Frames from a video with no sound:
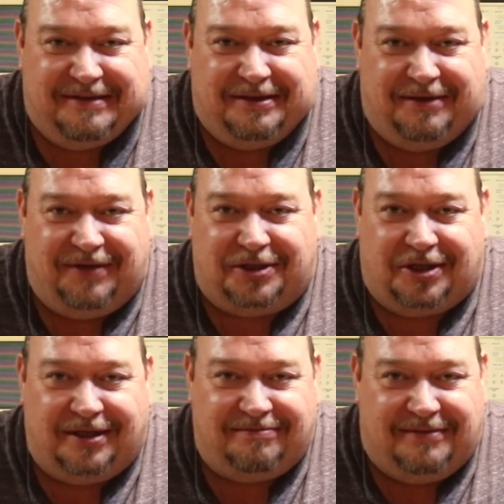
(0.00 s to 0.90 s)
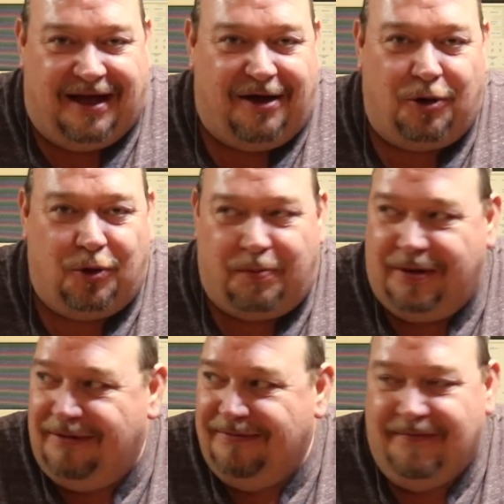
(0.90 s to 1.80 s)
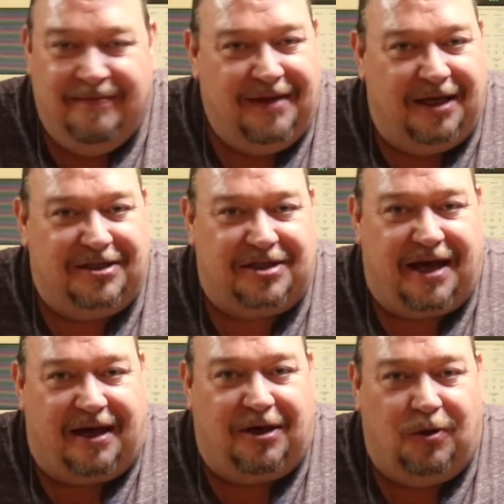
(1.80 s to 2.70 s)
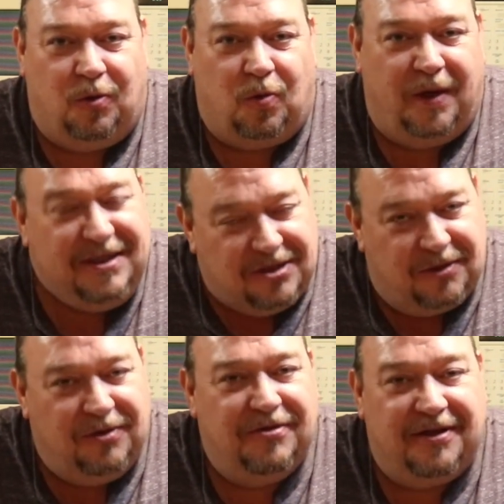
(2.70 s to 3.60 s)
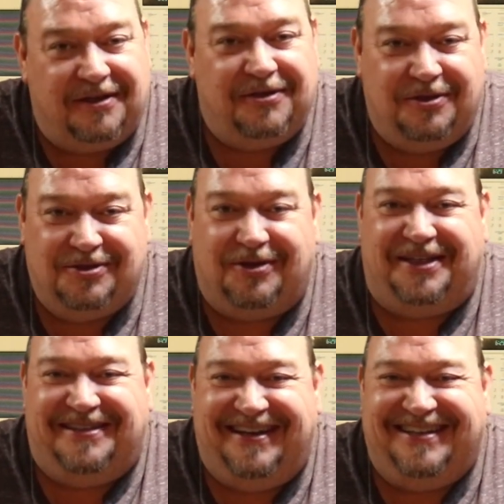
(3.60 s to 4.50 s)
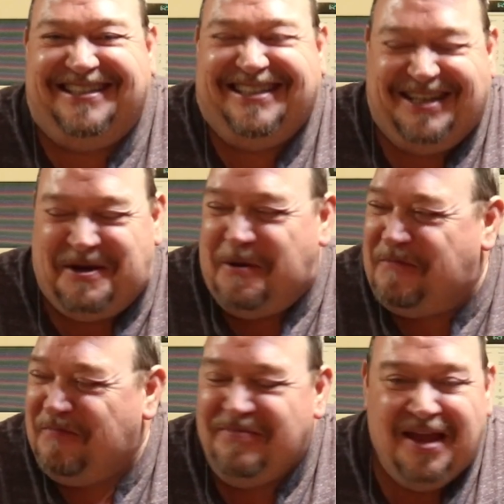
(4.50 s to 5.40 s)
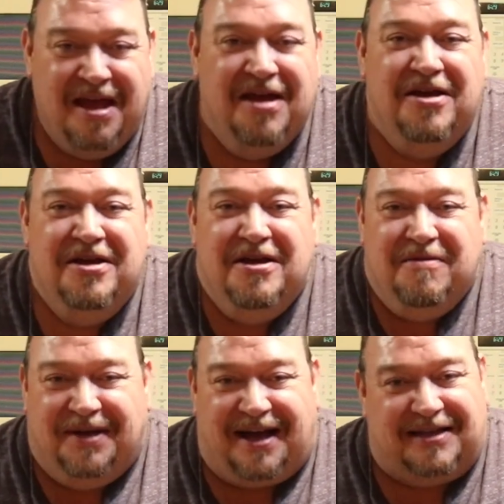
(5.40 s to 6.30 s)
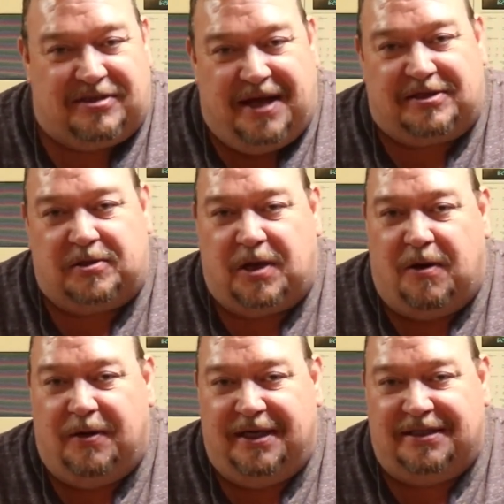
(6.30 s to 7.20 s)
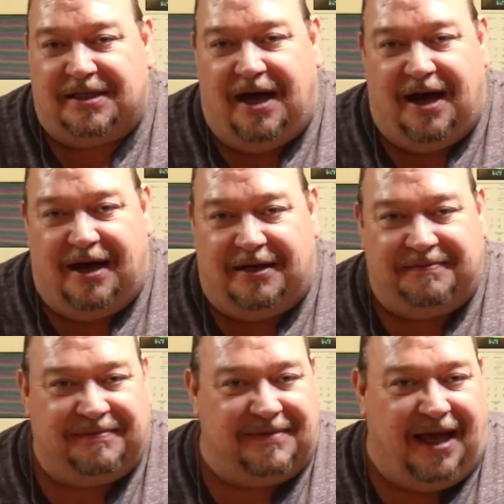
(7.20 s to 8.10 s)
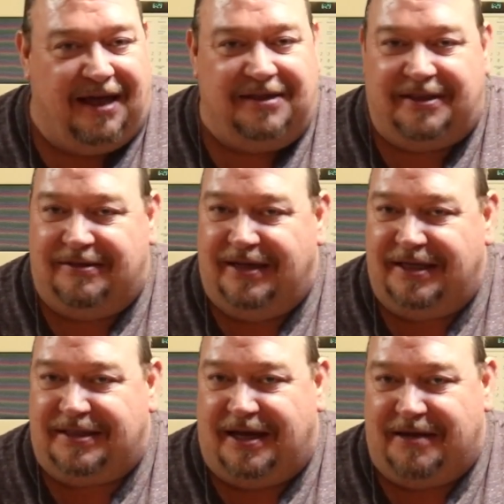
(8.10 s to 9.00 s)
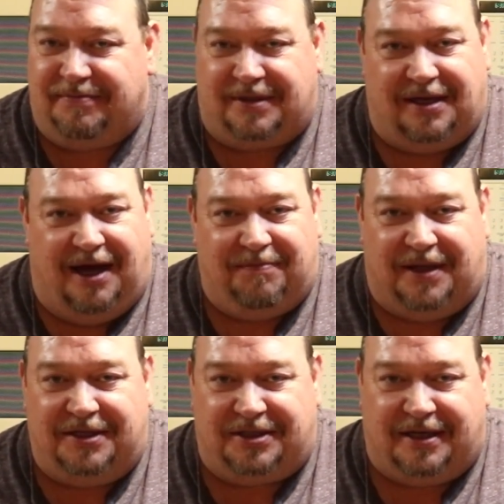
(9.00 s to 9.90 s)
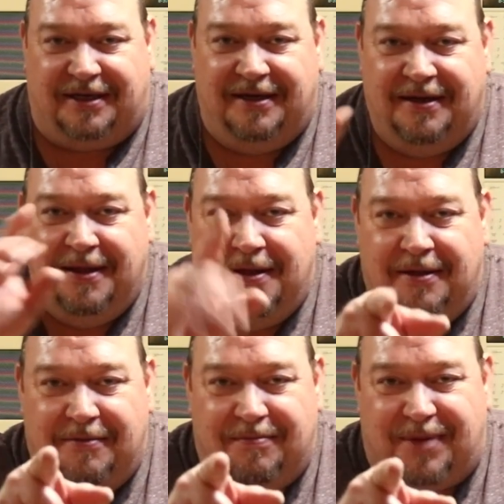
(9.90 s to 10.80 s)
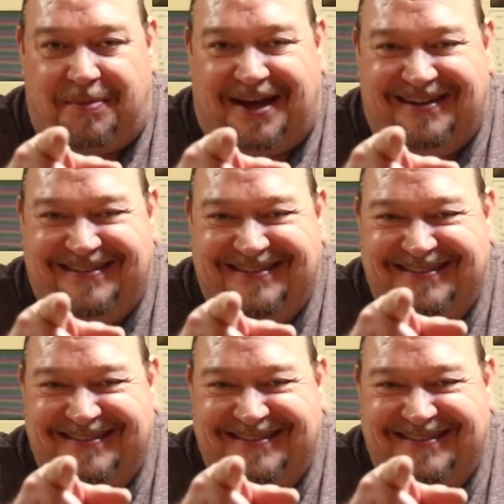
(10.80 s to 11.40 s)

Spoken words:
Eventually, I hope. It just got cold way sooner than it usually does. So, but guys, thanks as always. And until next time, God bless you. Bye-bye.